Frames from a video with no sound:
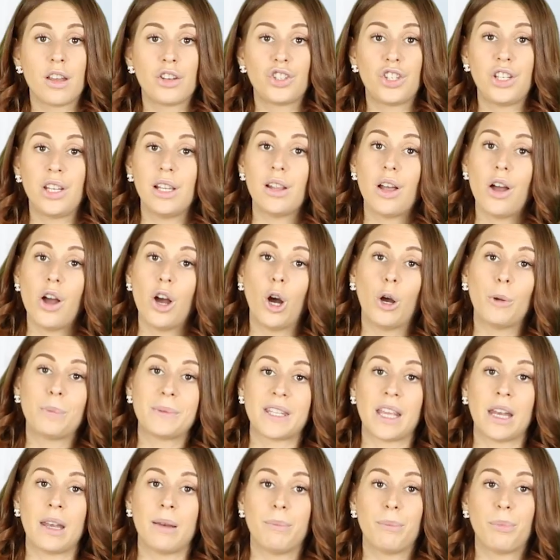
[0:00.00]
Sheila
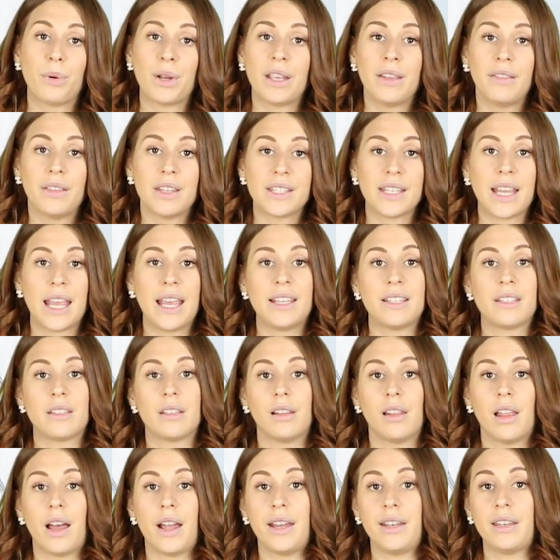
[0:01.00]
hopes that in bringing this case
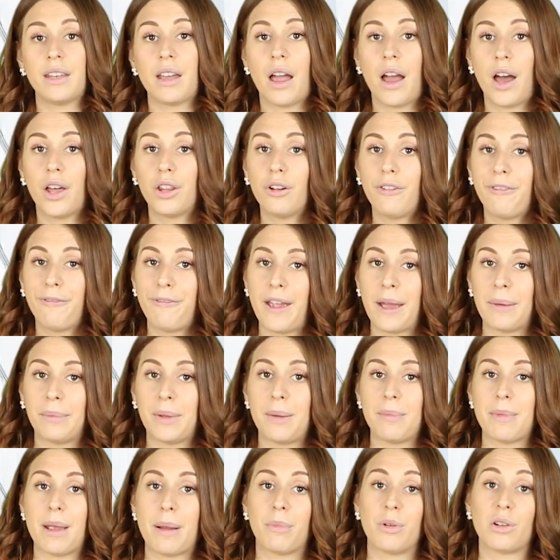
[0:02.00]
to light, other
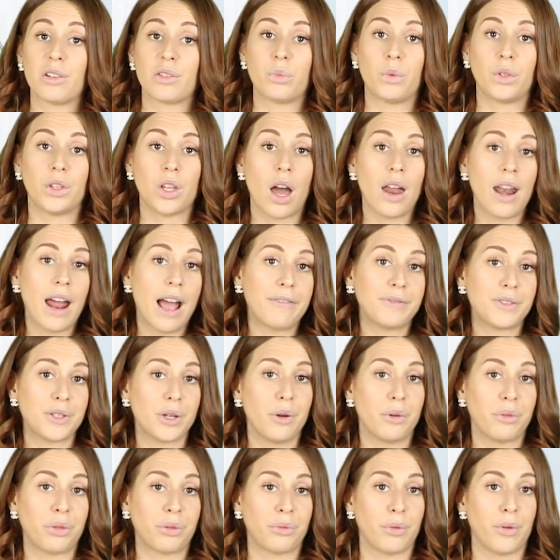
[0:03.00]
family members will not have to
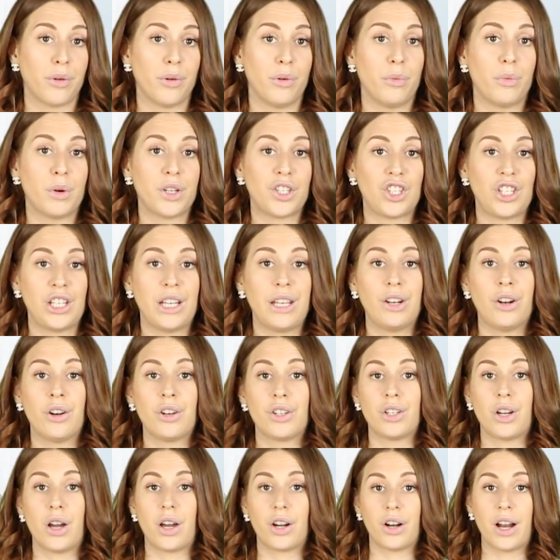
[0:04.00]
go through what she and
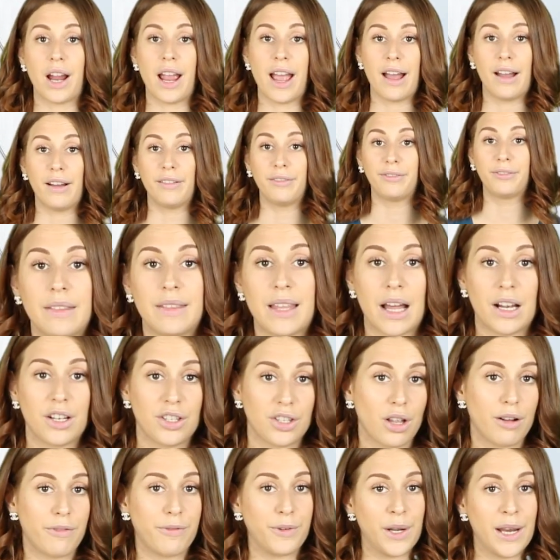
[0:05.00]
her daughter have. That
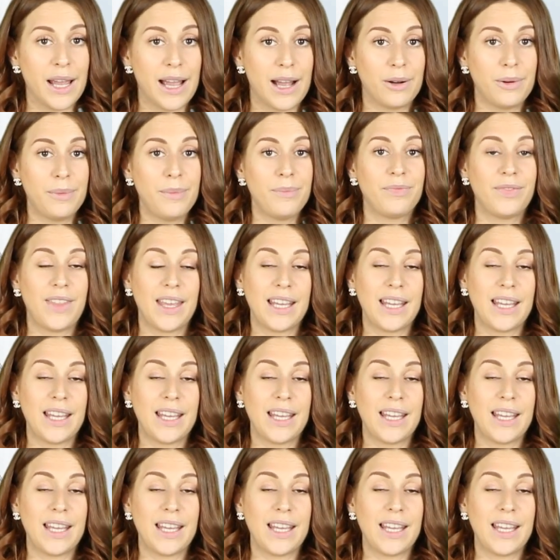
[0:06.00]
is all for now.